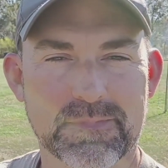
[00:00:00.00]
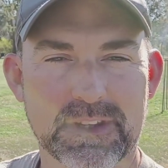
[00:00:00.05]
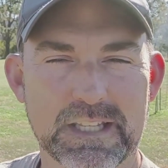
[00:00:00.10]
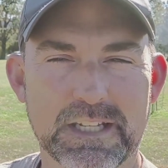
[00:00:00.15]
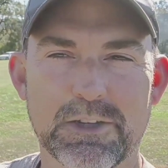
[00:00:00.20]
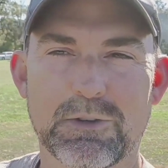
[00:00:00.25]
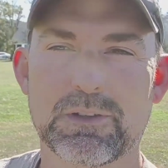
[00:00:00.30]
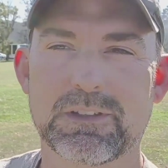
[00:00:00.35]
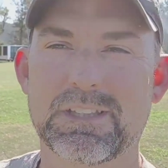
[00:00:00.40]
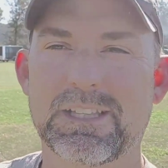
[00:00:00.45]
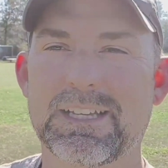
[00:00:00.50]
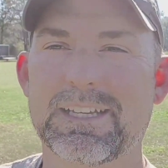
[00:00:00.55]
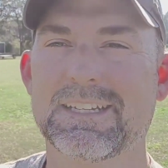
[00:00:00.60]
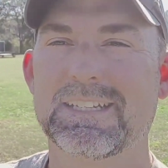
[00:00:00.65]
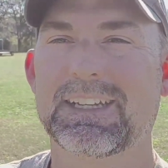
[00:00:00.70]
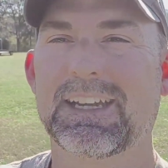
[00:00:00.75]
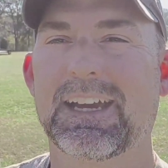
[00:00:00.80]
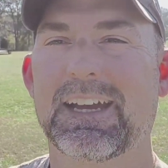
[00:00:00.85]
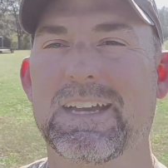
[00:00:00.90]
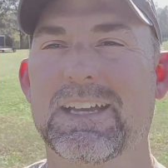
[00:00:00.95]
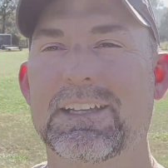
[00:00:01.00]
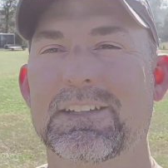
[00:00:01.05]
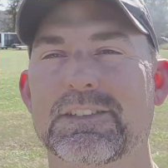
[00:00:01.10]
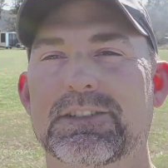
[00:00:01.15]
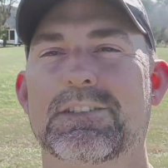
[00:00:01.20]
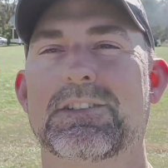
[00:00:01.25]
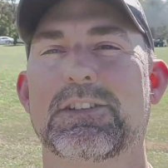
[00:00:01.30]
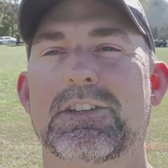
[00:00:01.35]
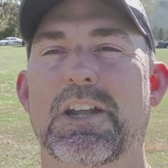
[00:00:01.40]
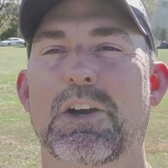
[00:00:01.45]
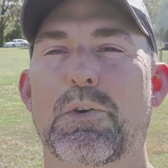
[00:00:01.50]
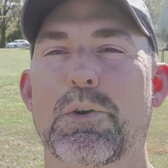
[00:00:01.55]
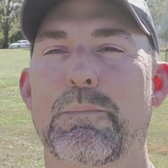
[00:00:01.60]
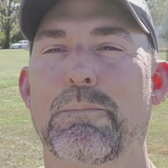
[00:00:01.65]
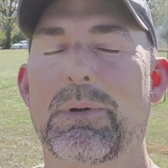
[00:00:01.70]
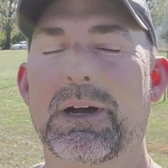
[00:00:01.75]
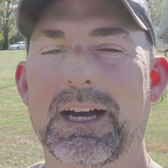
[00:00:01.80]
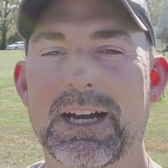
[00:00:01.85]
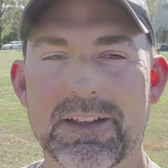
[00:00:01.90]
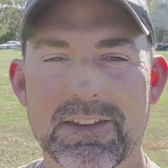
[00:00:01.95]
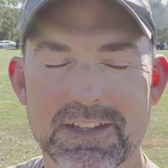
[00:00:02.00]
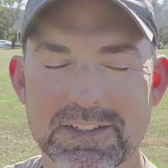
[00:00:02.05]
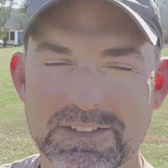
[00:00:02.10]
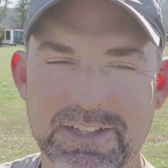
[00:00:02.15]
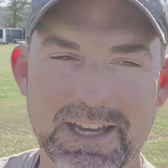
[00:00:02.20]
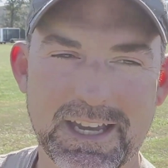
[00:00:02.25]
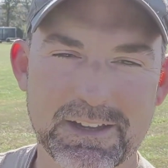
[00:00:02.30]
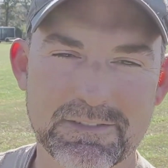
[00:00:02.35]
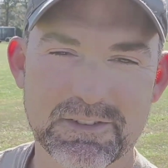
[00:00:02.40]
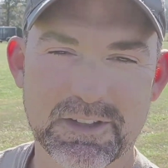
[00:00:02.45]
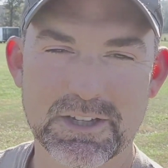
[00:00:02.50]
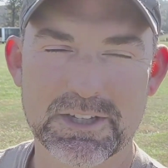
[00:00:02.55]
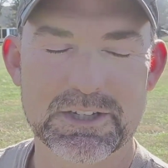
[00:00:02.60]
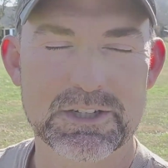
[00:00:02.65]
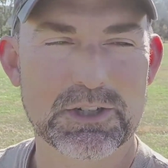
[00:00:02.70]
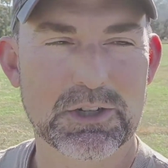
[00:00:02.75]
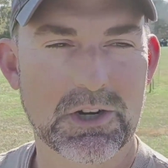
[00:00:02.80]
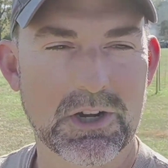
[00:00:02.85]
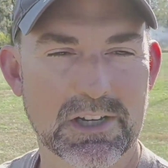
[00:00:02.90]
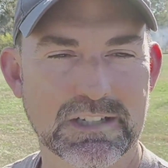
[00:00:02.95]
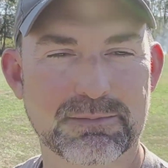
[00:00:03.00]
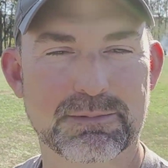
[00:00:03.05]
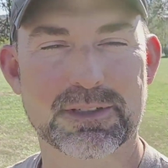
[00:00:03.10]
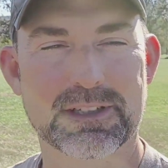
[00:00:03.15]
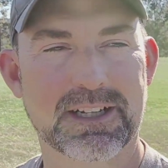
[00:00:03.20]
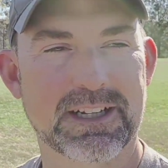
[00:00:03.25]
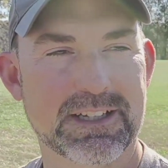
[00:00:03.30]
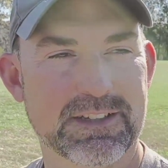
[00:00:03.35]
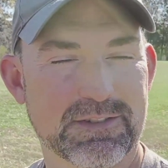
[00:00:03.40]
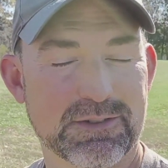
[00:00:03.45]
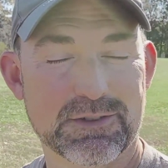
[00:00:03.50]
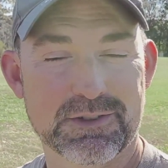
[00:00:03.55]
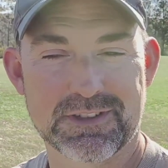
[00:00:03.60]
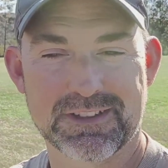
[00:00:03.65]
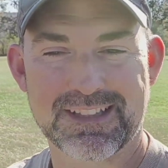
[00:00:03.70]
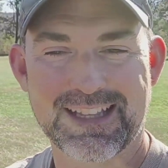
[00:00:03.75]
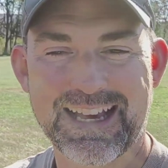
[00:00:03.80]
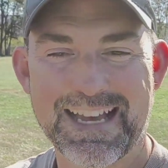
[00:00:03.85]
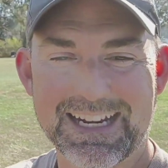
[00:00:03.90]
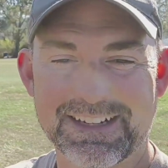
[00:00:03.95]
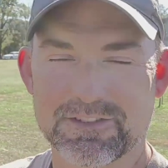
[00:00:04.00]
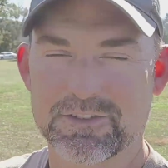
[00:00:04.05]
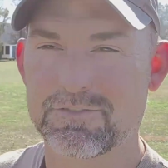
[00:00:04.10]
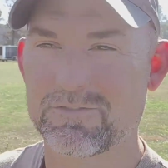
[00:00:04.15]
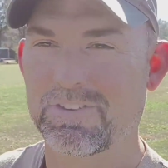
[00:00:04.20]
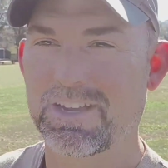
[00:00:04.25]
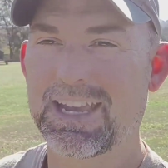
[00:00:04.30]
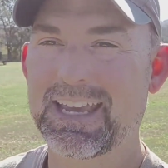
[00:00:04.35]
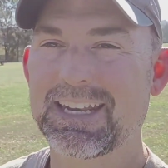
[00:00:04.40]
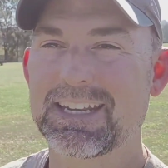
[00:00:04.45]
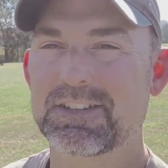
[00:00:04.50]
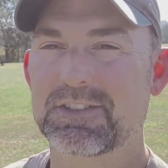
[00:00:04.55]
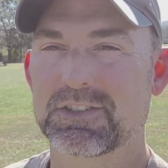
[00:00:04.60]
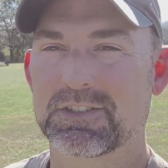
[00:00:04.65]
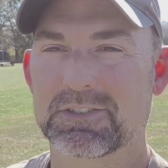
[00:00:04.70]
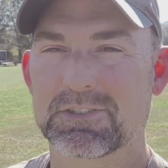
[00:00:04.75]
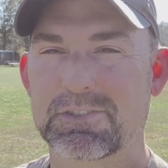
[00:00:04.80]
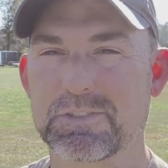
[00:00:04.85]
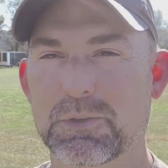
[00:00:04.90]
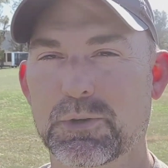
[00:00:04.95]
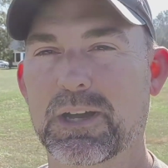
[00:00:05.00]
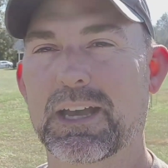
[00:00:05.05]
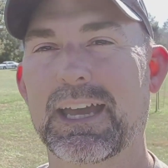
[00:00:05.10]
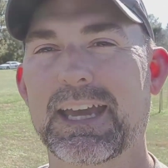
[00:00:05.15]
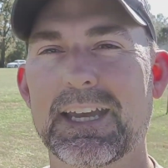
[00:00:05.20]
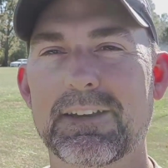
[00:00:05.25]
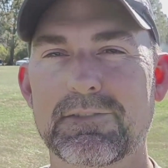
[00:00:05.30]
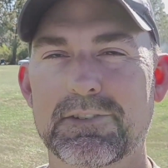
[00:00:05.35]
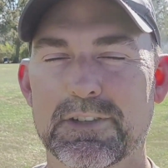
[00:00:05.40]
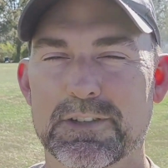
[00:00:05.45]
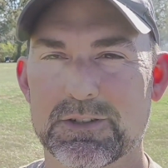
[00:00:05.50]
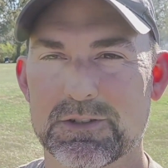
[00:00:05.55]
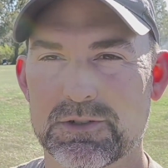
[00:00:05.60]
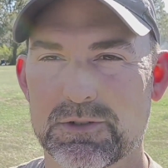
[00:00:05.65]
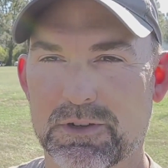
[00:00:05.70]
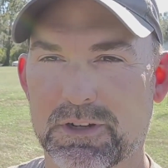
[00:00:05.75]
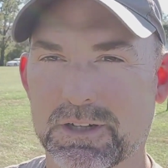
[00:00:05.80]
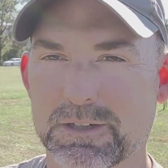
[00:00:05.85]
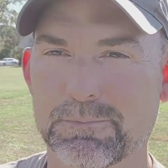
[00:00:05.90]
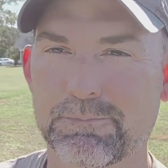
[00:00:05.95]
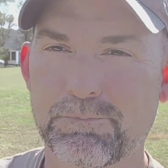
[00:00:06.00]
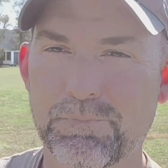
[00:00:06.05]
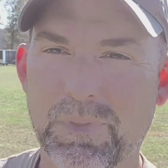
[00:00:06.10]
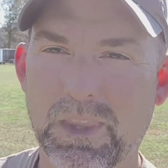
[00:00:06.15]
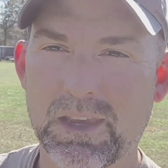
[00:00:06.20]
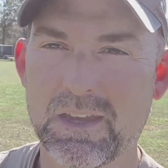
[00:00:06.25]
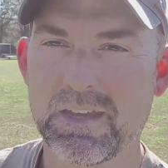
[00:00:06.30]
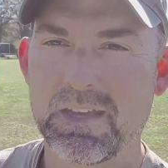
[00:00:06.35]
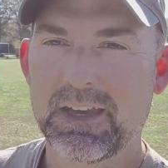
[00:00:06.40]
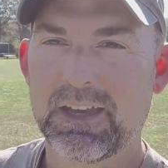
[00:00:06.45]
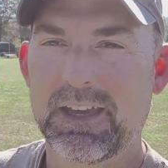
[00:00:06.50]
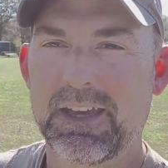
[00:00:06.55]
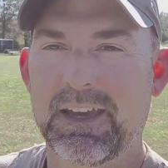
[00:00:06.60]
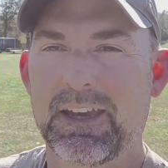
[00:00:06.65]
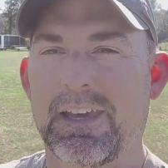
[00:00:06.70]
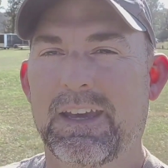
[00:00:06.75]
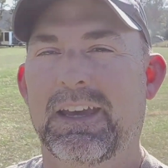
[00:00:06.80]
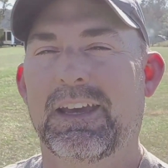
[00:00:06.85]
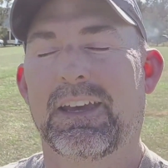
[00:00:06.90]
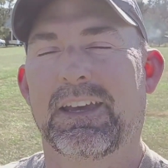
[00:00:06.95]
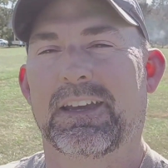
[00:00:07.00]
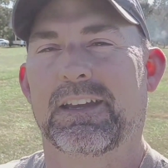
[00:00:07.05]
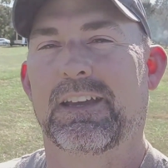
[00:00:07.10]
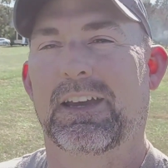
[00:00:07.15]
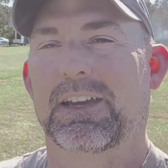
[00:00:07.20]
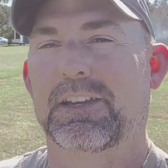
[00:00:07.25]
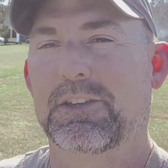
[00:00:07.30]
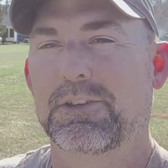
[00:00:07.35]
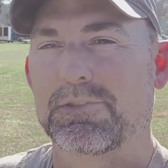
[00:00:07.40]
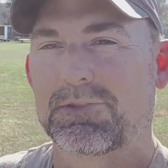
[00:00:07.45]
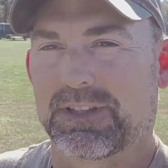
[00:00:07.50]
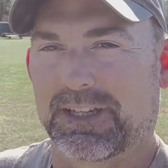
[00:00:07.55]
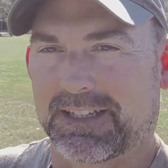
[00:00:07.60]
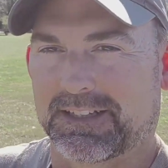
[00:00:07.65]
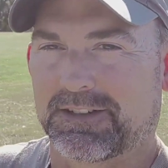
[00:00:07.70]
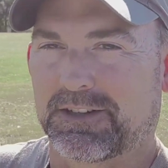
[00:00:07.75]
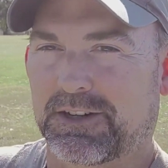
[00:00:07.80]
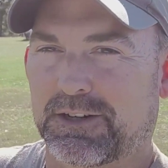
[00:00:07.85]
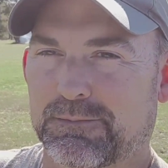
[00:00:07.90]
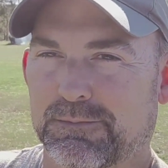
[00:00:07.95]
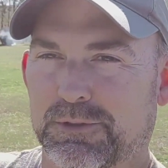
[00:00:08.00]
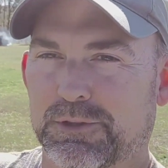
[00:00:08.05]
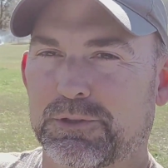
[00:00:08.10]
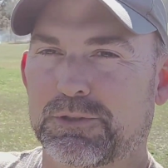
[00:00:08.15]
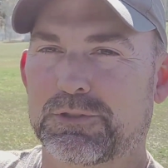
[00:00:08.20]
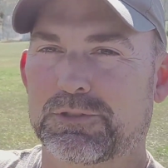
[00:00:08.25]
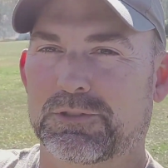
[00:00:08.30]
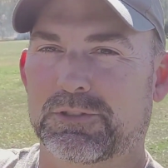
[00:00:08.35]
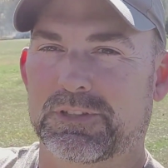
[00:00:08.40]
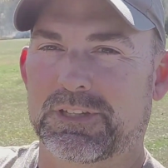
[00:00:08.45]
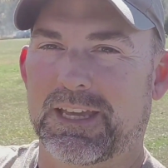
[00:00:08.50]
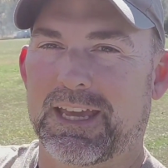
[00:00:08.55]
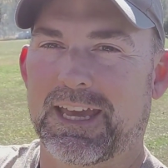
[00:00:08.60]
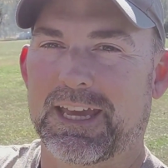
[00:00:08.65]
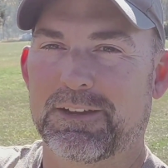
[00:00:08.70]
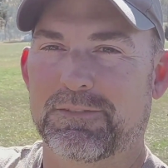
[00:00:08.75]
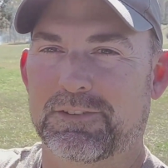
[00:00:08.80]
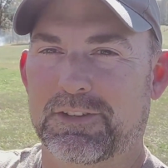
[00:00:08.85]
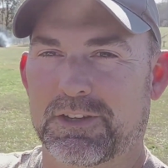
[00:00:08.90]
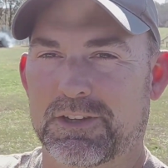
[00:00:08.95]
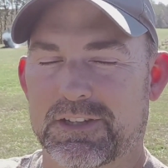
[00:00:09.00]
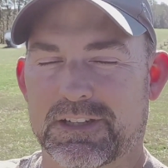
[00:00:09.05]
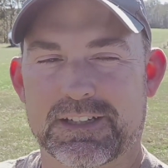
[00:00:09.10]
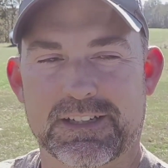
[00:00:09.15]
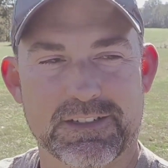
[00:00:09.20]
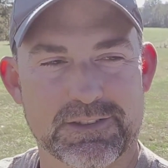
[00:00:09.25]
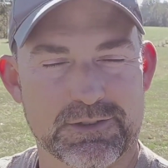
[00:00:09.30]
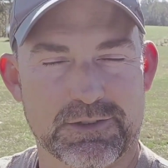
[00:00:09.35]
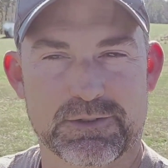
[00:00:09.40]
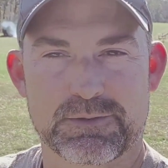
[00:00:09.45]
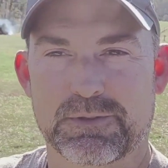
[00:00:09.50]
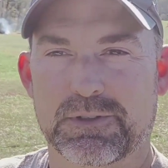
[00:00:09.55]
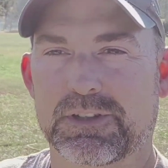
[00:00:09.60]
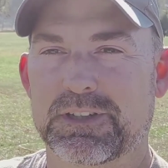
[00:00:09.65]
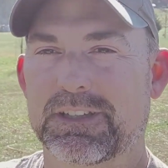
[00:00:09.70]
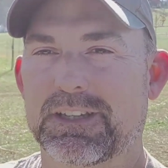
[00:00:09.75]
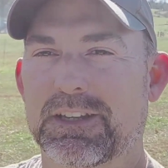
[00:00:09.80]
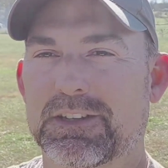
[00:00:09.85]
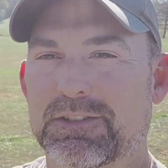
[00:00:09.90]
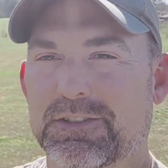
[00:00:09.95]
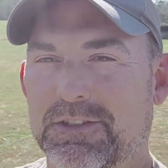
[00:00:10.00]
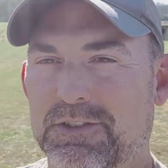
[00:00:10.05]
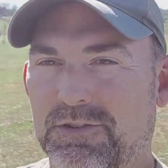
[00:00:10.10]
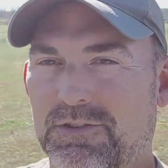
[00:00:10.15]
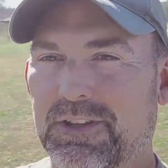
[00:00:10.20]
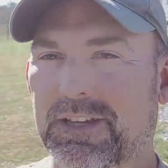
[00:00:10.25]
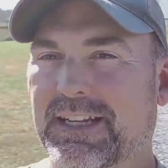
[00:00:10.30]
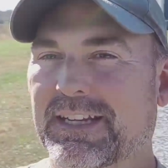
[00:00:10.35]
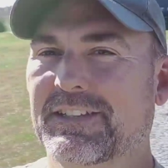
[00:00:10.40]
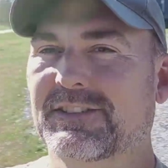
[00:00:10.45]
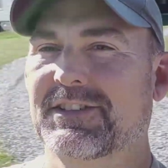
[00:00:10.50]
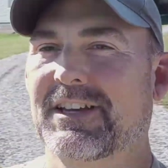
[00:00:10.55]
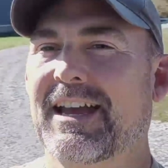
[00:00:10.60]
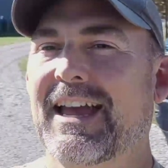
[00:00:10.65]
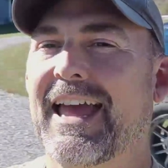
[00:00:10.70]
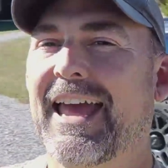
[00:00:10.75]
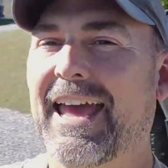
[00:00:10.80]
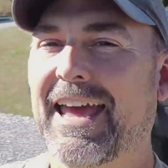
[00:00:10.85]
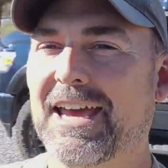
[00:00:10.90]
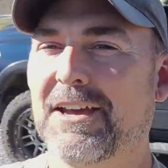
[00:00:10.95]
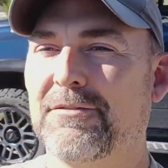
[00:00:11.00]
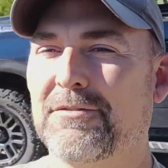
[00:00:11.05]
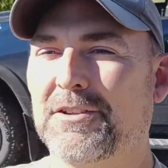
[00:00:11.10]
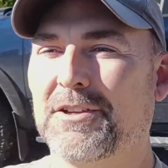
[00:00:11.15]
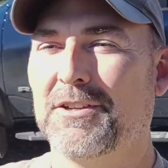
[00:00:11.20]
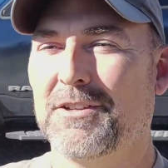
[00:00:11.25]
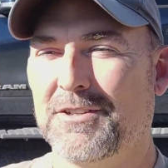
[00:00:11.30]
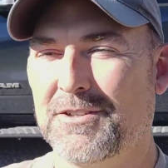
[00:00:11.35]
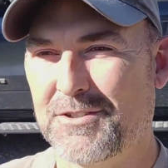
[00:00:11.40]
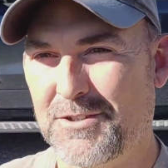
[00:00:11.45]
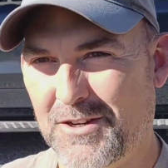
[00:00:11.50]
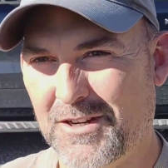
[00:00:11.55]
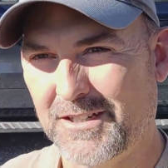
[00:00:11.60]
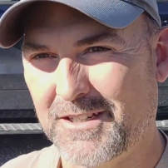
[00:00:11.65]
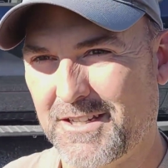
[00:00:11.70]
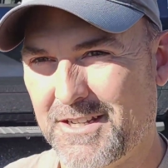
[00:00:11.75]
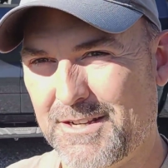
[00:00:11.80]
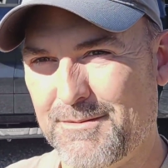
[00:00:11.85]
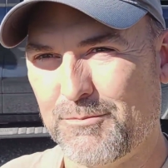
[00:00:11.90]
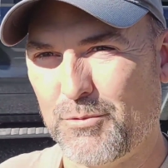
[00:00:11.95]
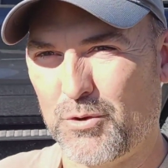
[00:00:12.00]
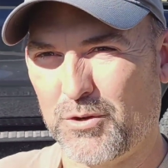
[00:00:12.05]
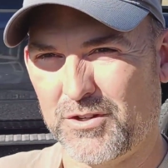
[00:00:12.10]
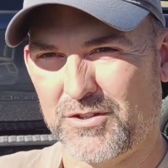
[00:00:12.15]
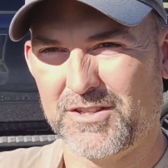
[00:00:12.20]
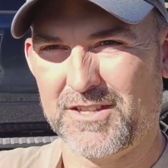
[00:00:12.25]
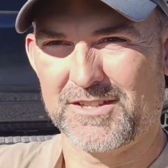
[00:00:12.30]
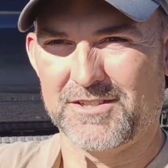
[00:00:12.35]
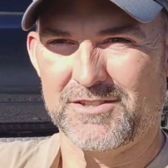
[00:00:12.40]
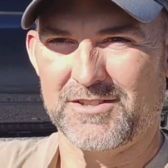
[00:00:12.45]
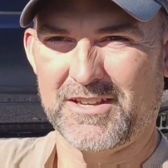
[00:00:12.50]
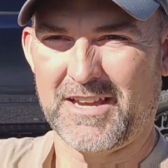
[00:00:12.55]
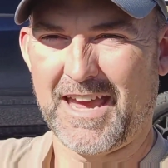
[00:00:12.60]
You know, a lot of guys, we buy these half-ton trucks because there's a lot of advantages to a half-ton truck. I use that term loosely, half-ton, because there's really no such thing as a half-ton truck anymore. These